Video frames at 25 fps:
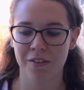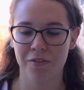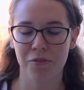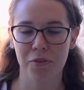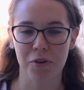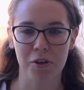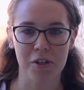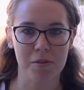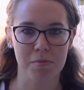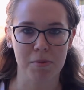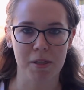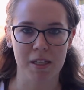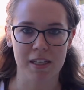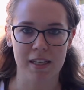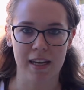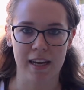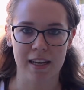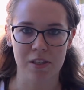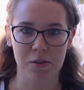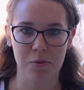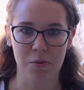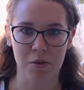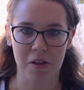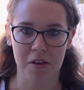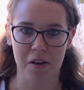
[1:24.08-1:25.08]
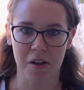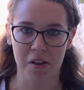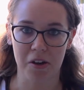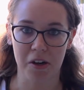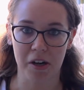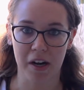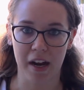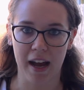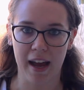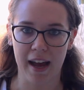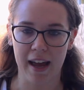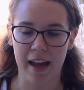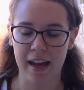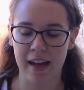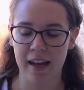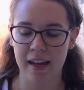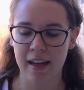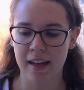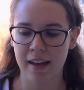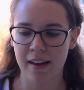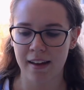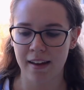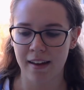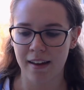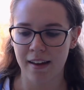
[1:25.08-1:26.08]
forced me to dance with another guy,
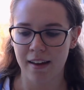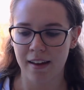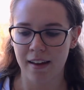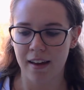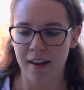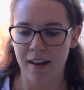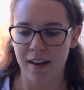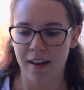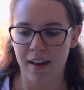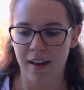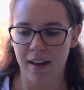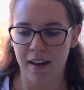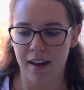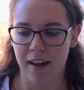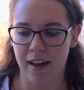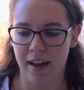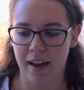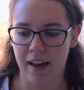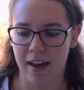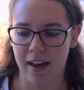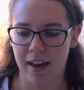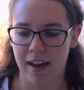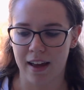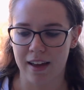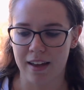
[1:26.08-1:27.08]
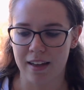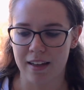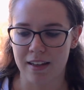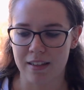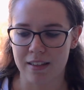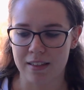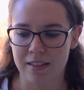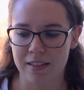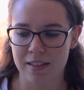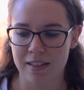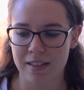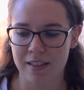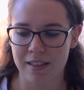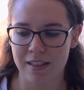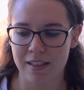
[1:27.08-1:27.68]
and